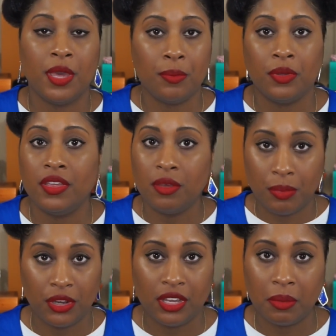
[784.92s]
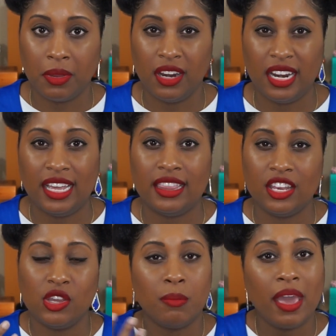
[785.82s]
people in the beauty community,
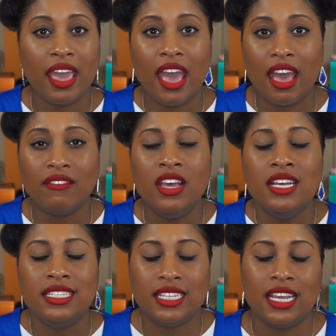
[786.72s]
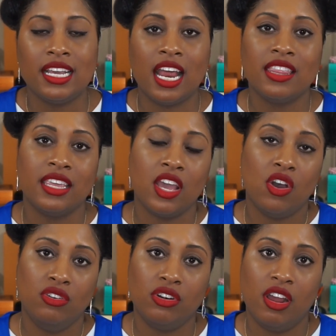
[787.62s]
then you may have seen the
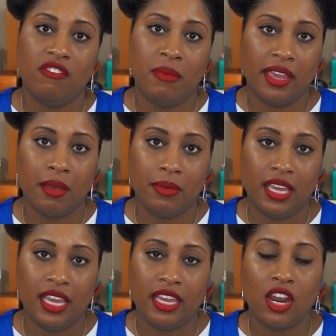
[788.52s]
owner of Makeup Geek,